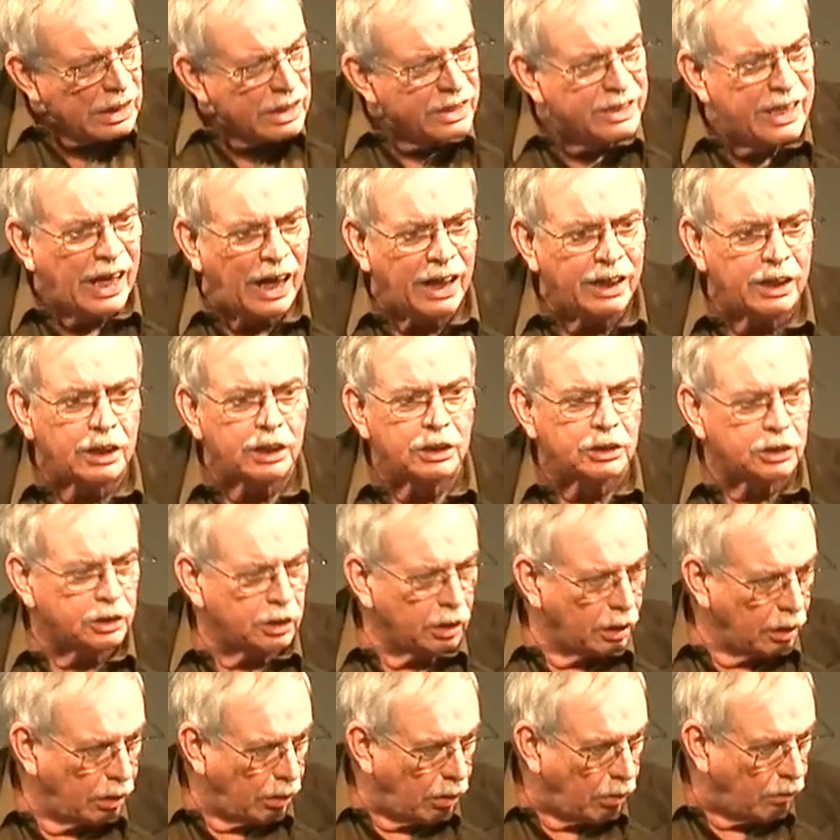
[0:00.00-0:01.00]
That is the
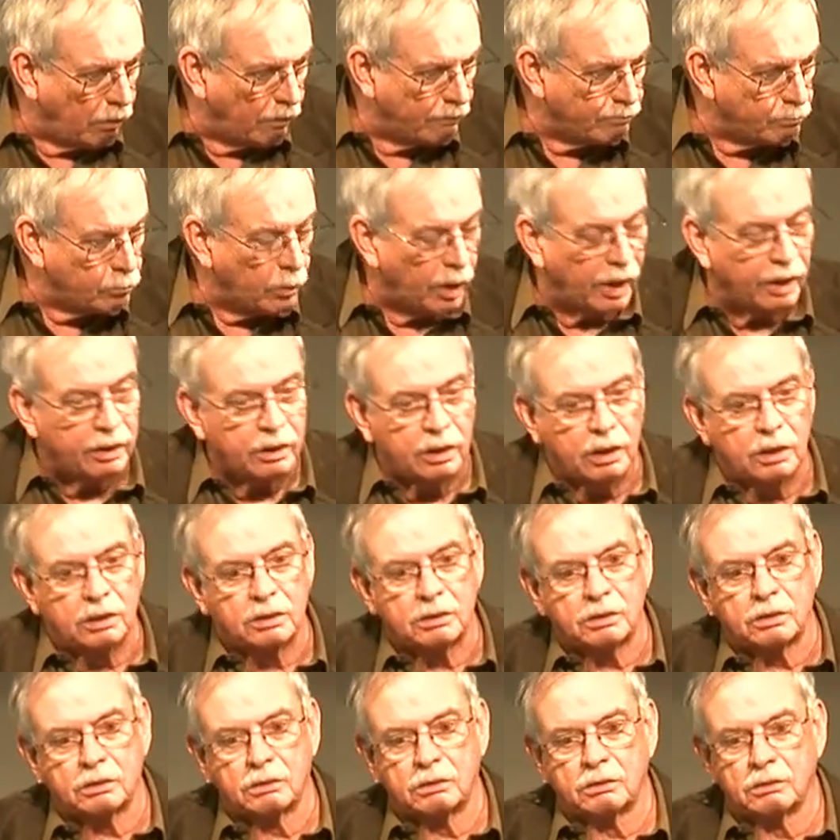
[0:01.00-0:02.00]
law of
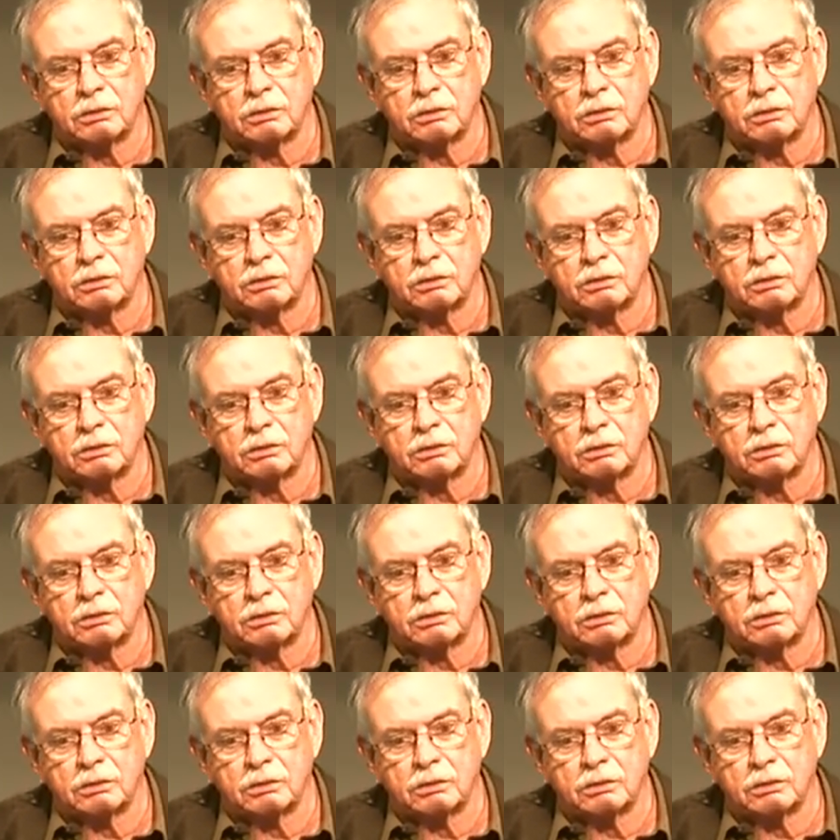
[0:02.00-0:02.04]
markets.